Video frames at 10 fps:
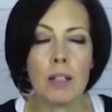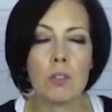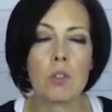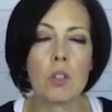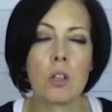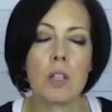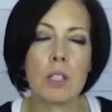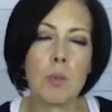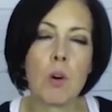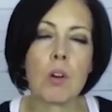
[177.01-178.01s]
And so
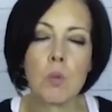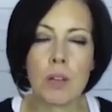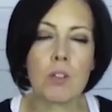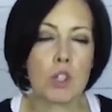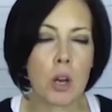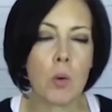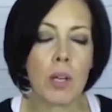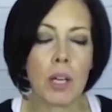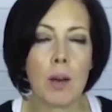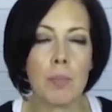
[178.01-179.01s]
that's part of why they're
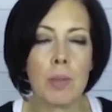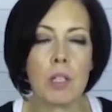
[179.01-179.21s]
showing up,